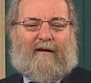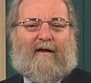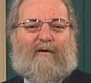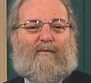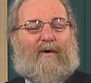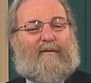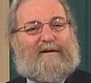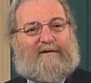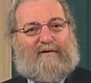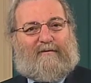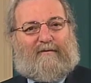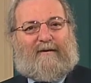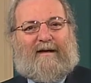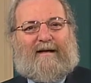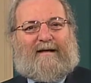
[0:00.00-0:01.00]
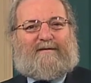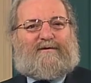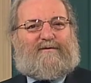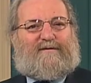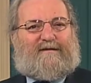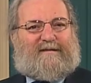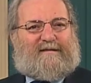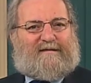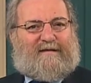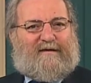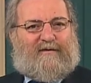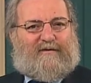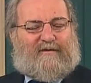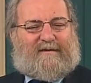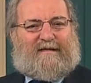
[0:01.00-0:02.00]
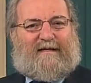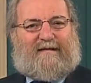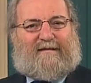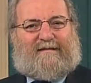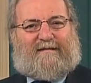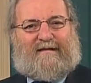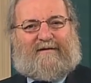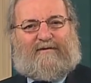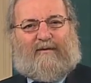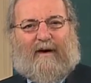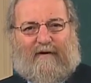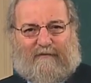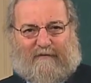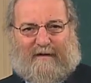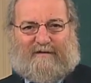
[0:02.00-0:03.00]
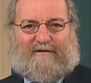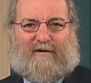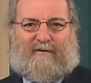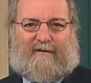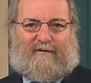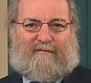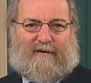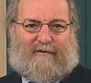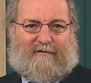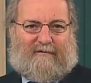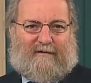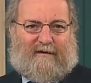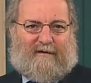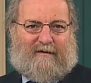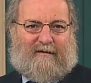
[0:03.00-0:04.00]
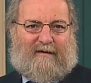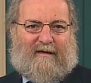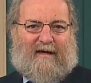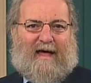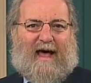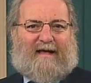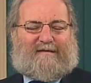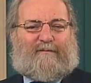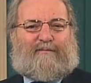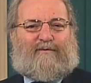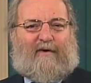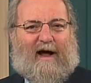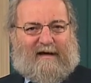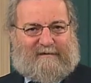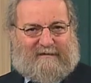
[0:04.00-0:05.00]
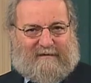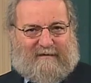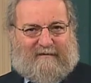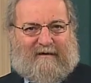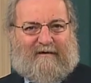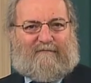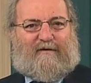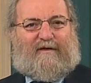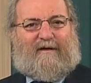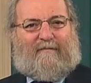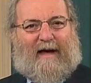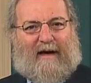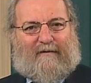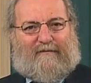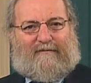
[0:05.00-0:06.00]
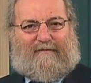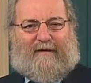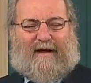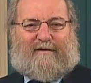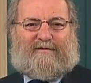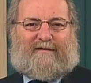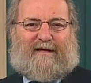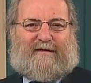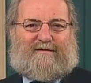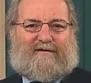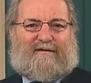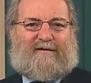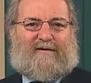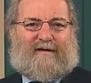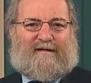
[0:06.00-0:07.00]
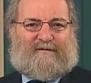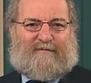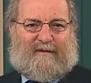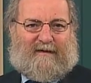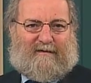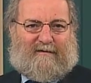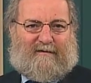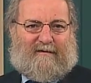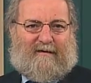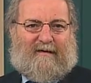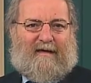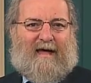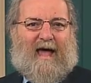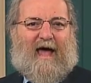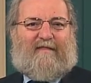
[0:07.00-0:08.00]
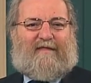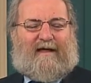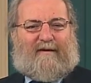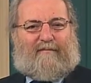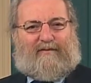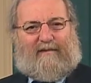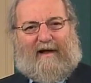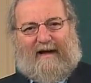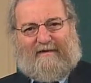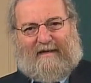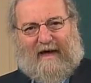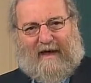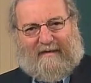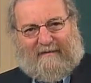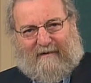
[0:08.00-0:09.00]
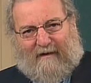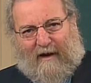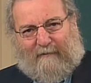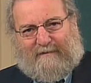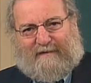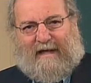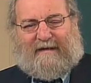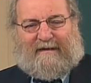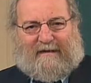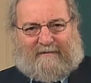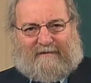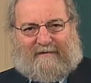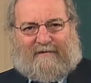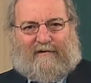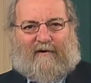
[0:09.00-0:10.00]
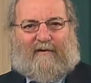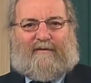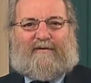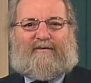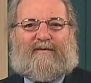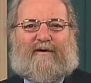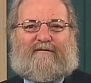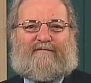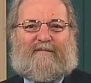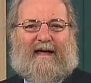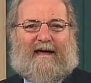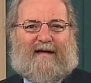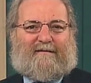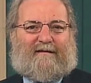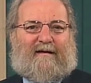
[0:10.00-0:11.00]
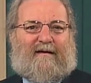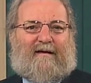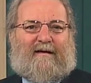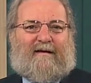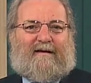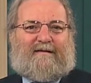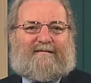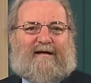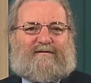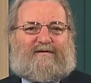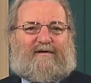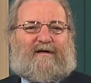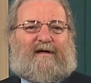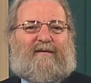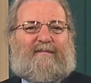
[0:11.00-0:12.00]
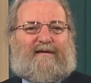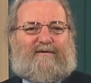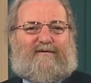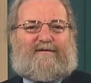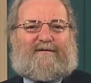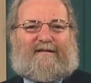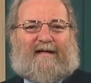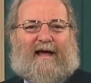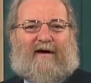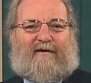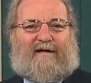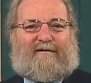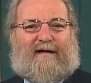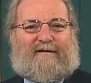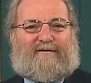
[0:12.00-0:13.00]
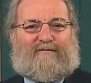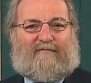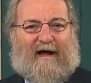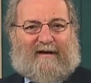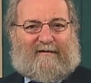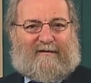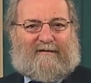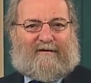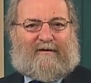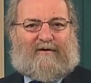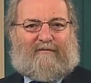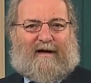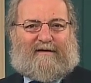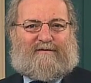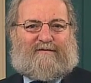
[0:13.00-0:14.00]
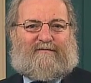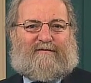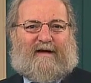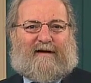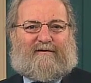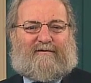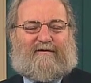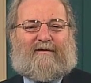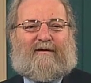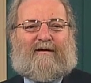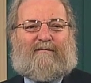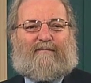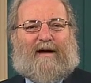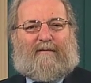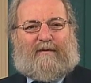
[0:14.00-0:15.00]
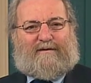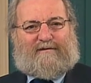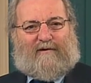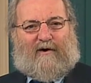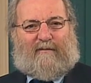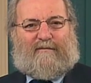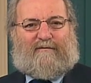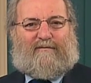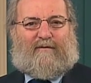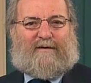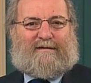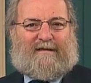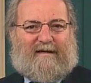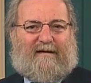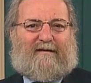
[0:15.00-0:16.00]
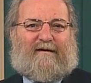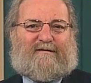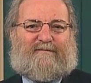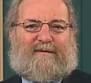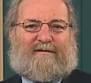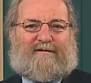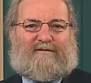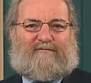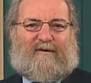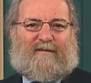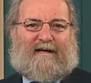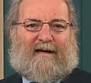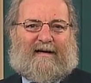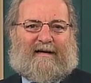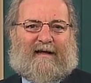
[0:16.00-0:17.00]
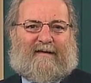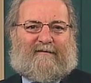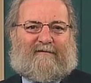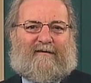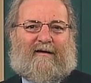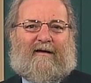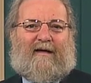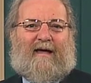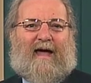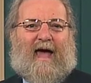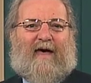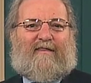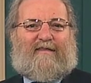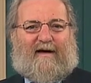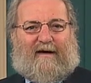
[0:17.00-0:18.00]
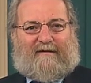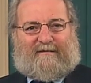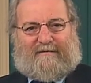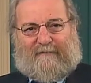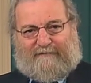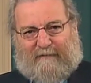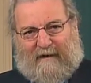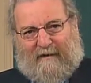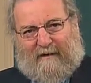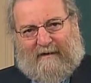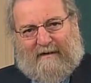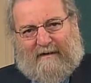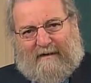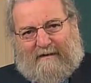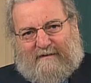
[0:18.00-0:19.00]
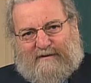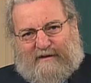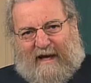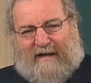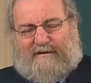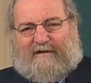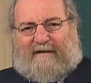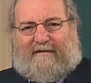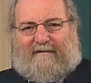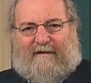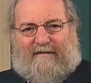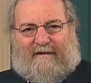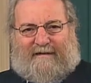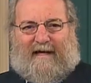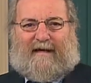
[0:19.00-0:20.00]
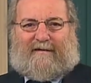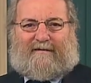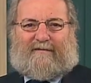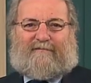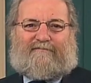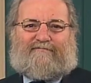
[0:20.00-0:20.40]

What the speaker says: What we do is use the C13 to C12 ratio in a bone as a proxy for the amount of fractionation there has been, and then apply that, updating it to the carbon-12 mass, such that it can be used to calculate directly the correction factor by which carbon-14 has been discriminated against, and thus changing the date.